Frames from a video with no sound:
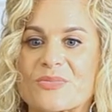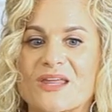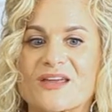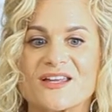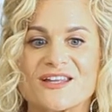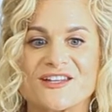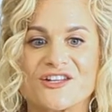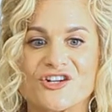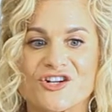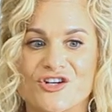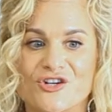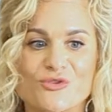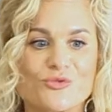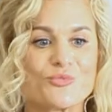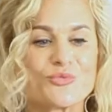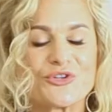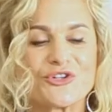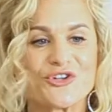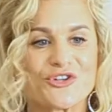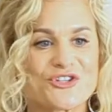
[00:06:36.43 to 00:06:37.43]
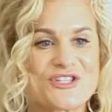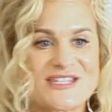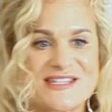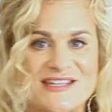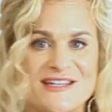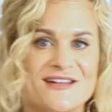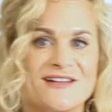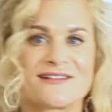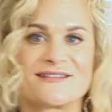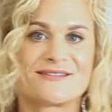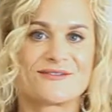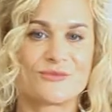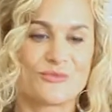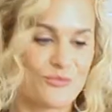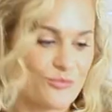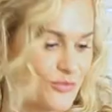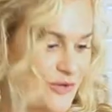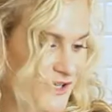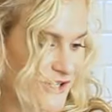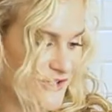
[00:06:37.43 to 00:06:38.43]
You'll see
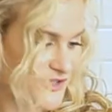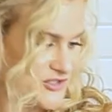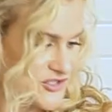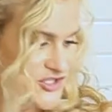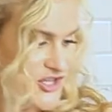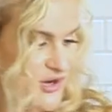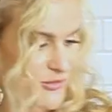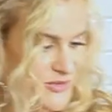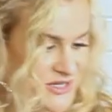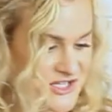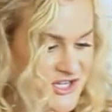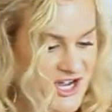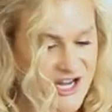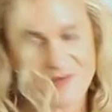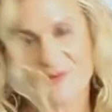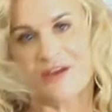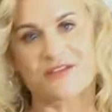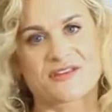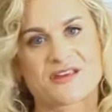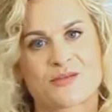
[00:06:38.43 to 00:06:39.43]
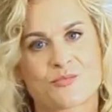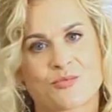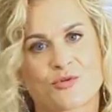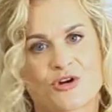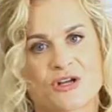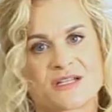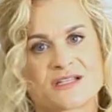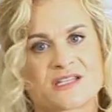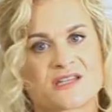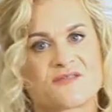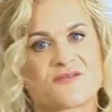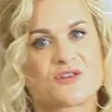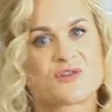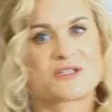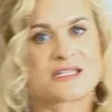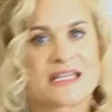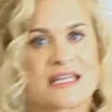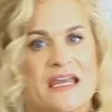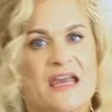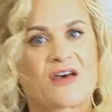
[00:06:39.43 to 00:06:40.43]
we talk about the importance of
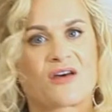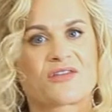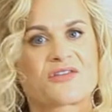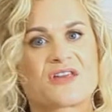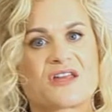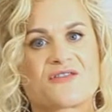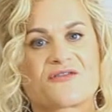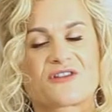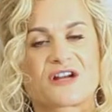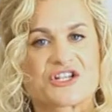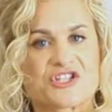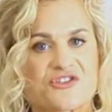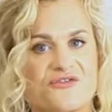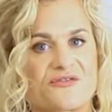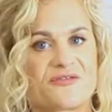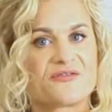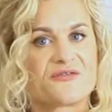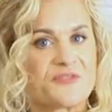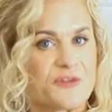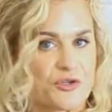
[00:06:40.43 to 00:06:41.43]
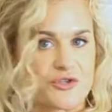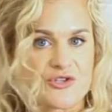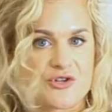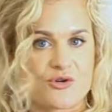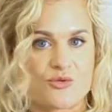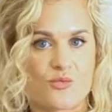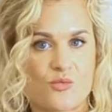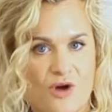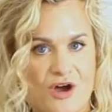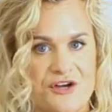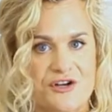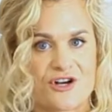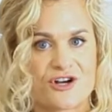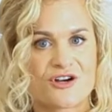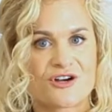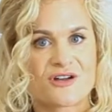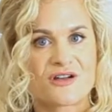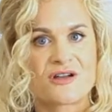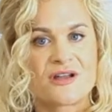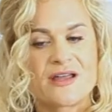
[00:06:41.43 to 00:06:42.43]
using healthy, fresh, filtered water.